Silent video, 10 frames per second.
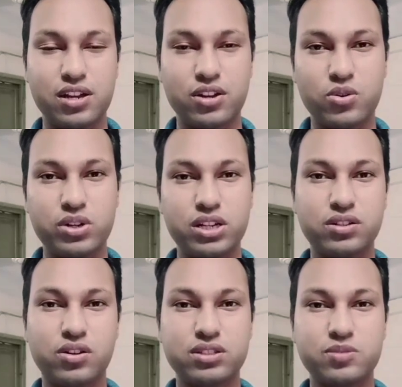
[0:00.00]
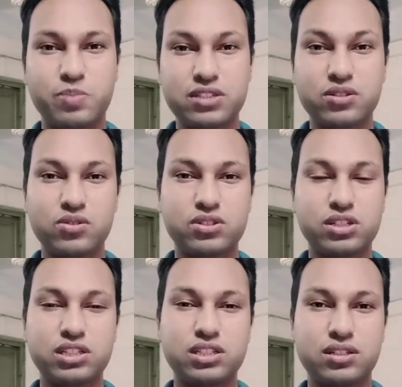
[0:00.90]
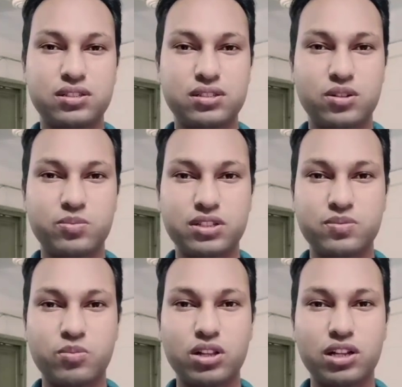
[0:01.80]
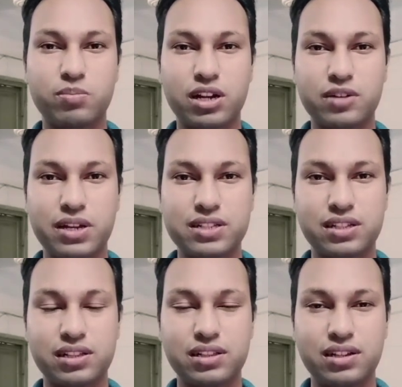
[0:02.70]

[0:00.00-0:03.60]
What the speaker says: Quinine causes vasoconstrictions of the smaller blood vessel